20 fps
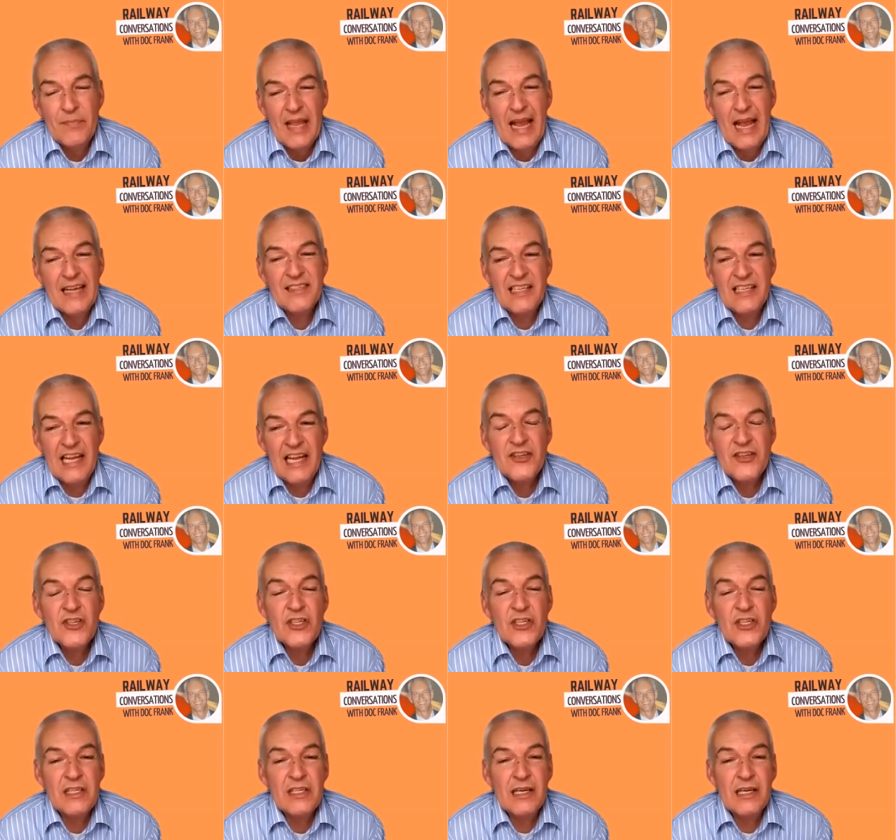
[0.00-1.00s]
As an
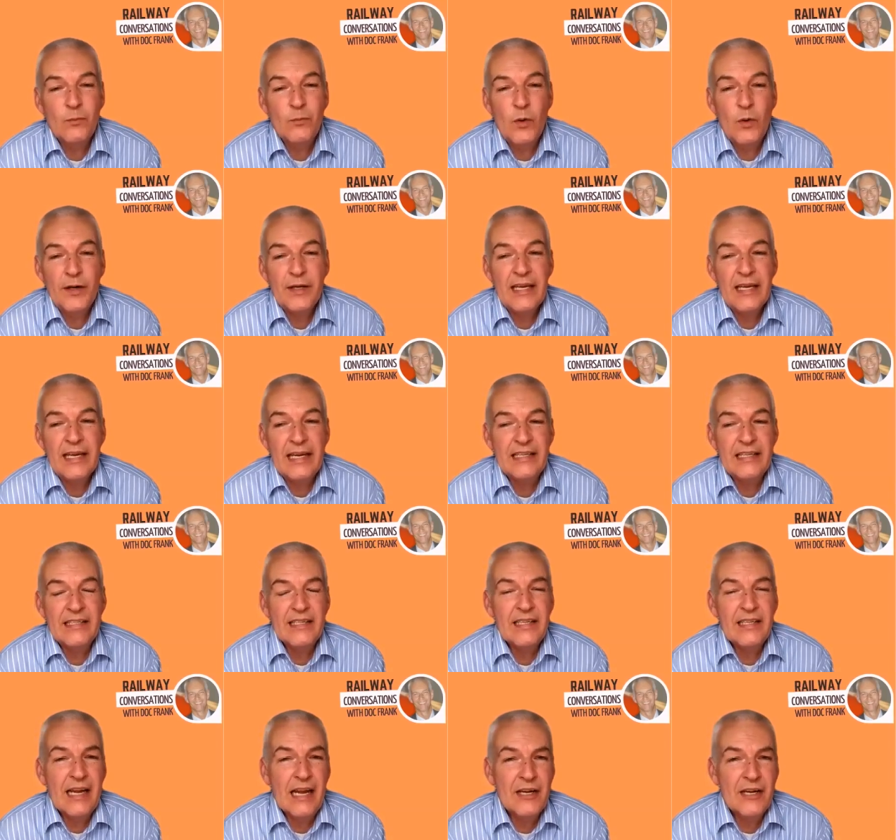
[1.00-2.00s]
engineer working in
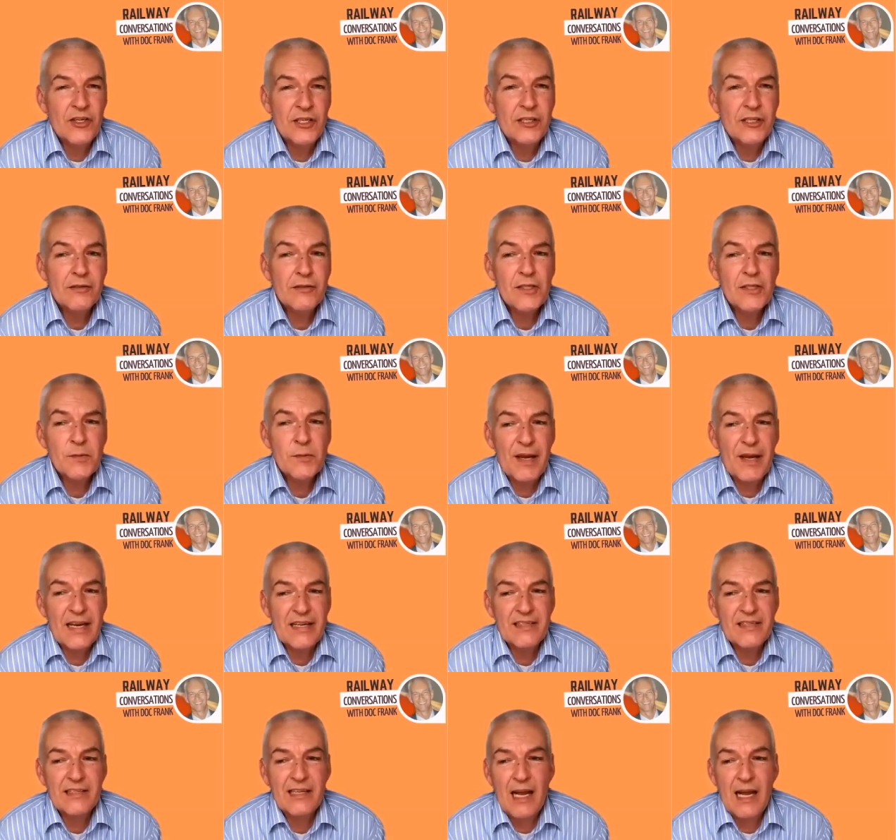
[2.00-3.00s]
an engineering
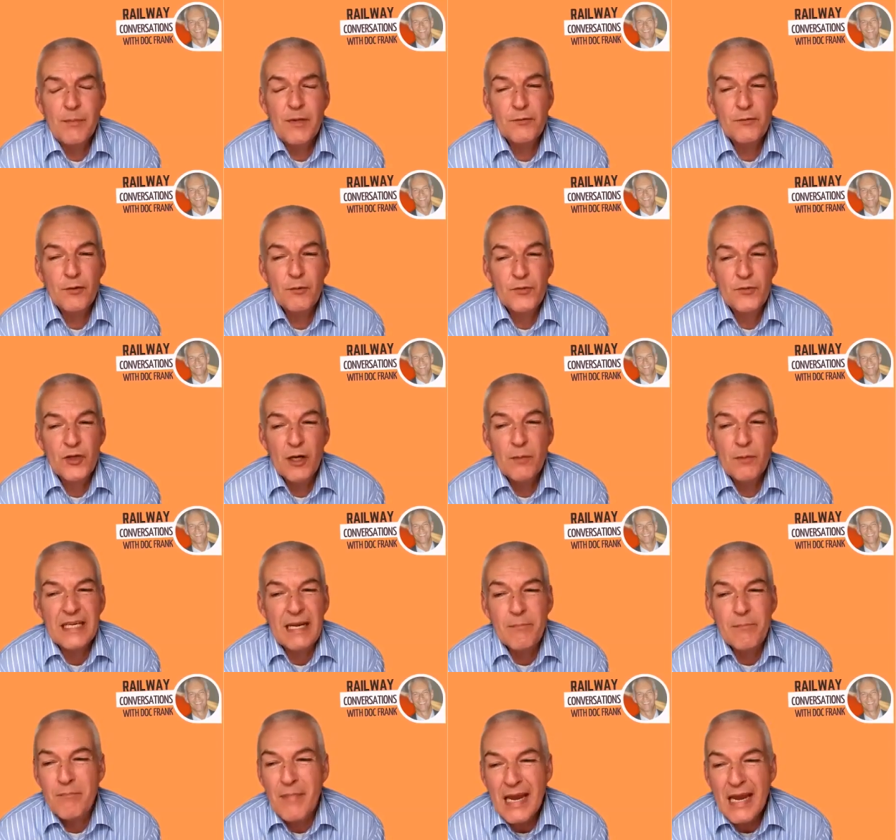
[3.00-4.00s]
space and coming from
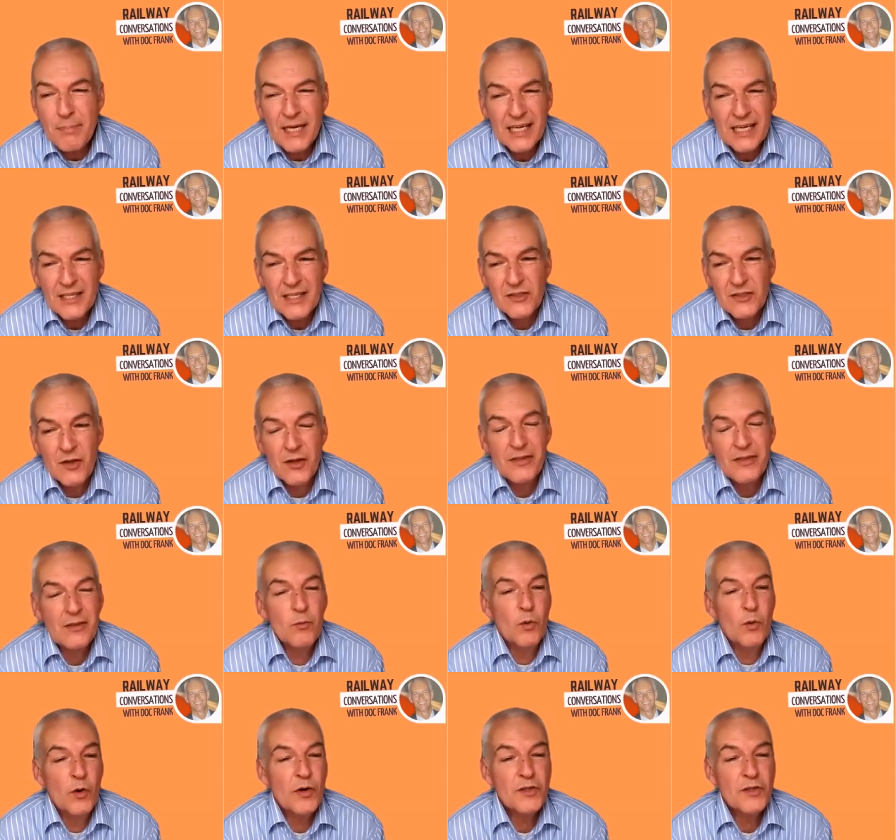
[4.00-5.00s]
Germany, maybe that's not the
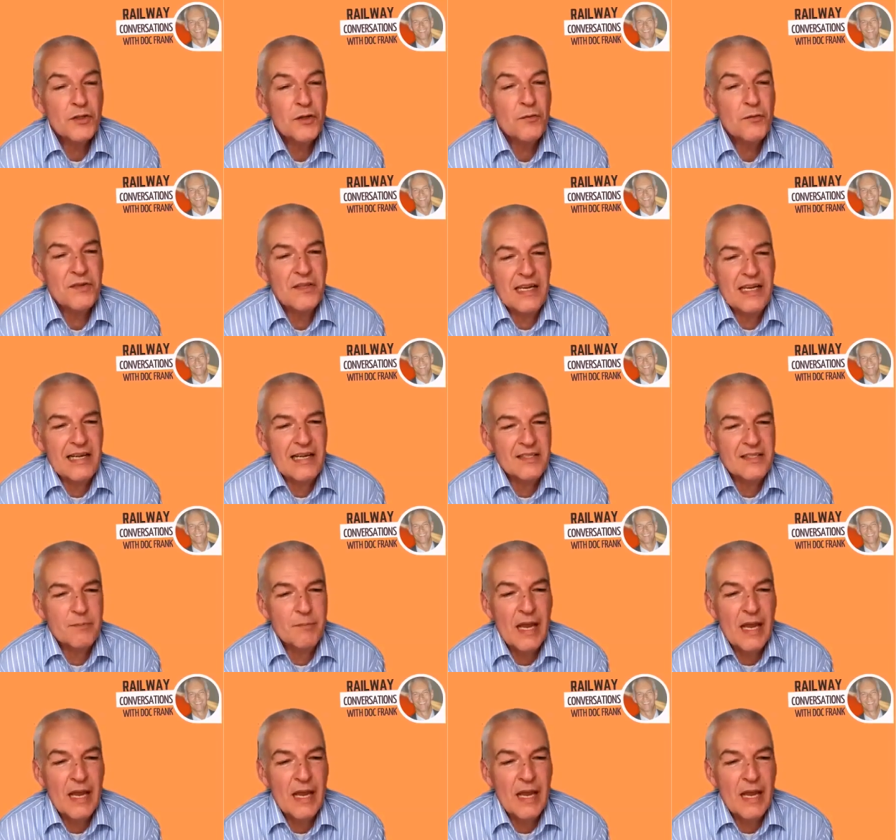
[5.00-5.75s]
worst of things.